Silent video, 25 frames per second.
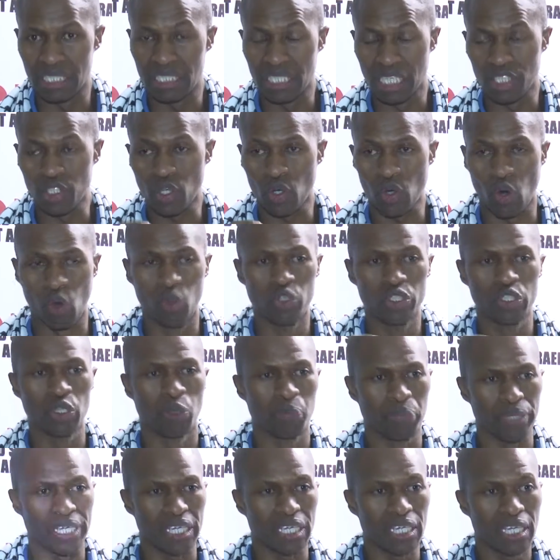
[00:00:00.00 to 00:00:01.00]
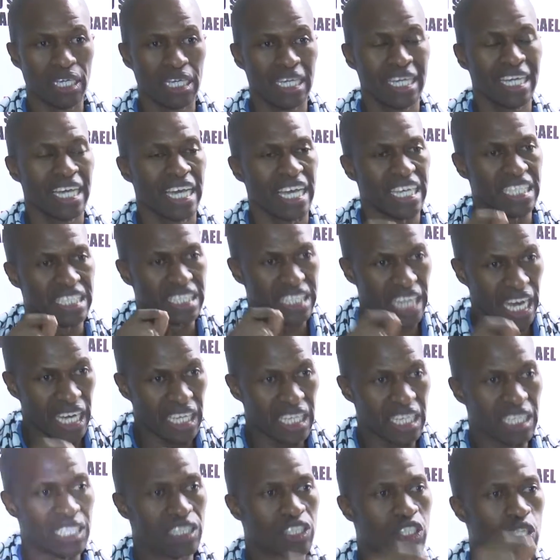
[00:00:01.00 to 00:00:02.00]
It has grown to be a
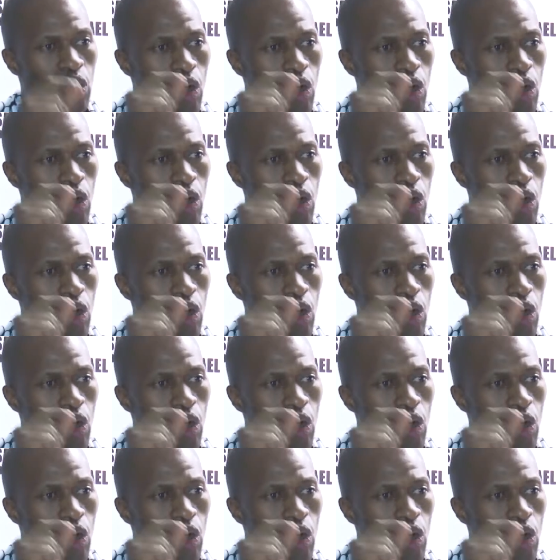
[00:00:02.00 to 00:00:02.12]
giant